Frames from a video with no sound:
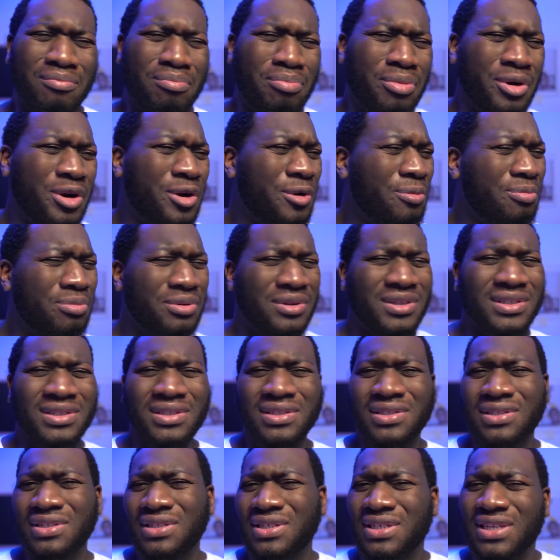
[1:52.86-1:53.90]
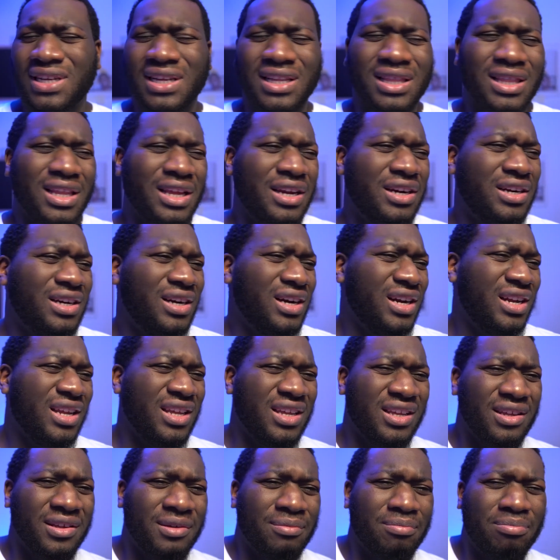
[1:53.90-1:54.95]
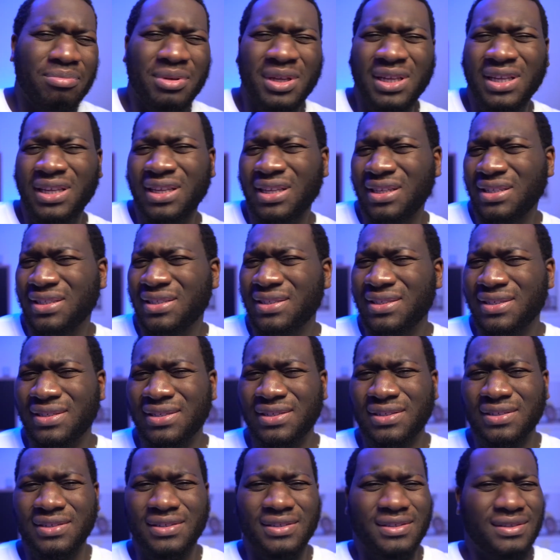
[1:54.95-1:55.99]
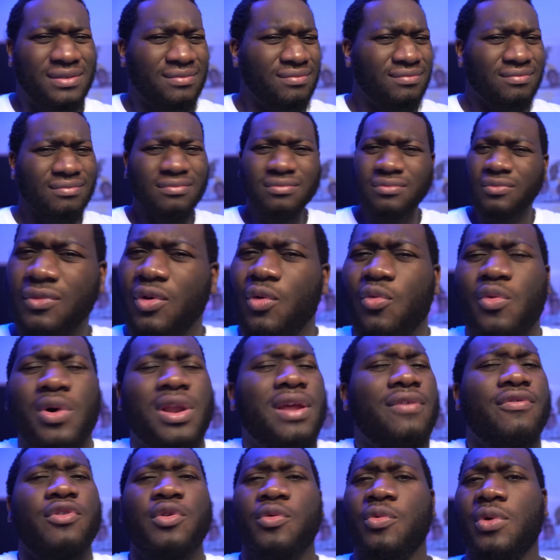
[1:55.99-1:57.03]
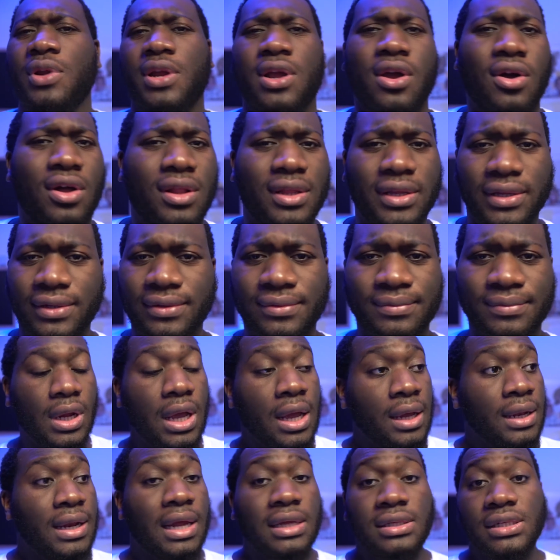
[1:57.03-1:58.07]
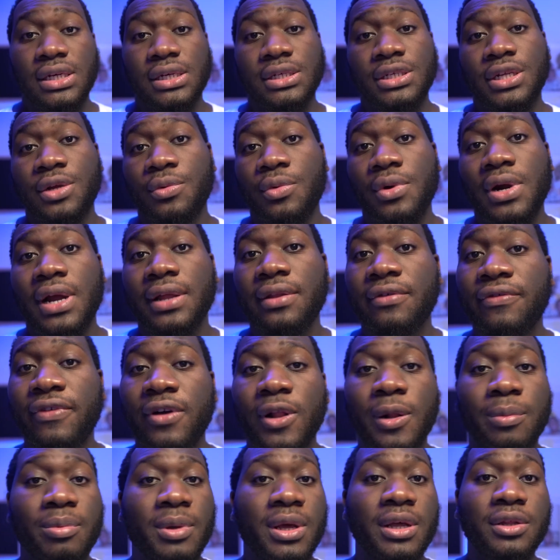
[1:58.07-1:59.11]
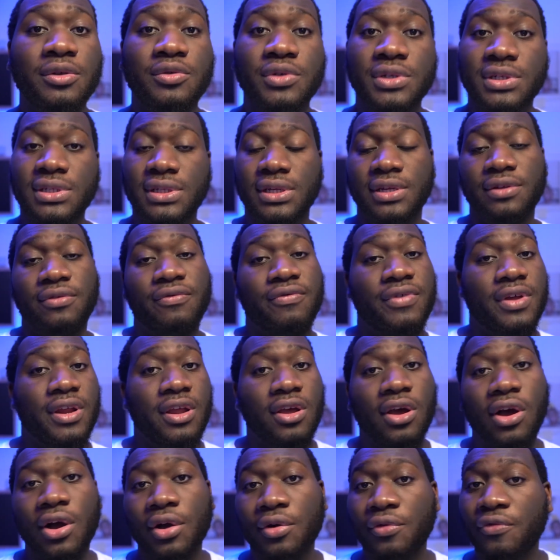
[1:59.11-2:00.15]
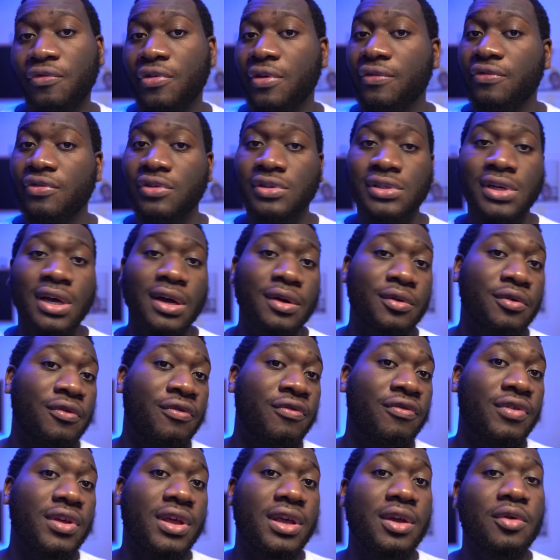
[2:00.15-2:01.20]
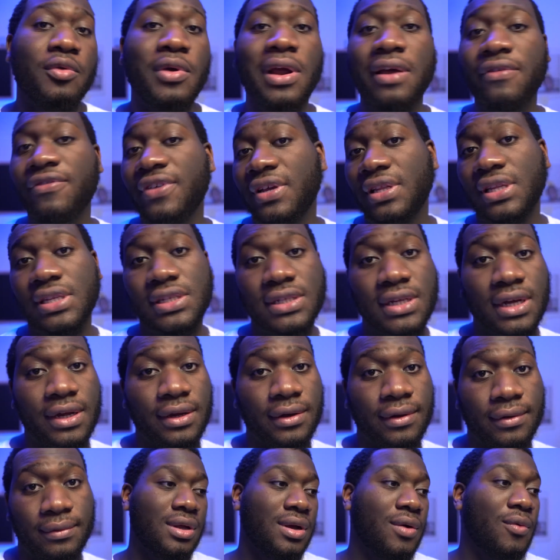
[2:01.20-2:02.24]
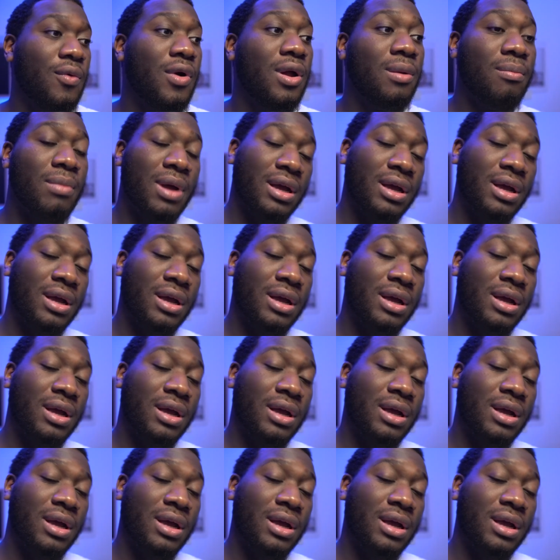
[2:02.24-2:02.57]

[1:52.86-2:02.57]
purpose, clarity, peace, whatever you want to call it. And that's actually where I developed interest in videography, photography, graphic design went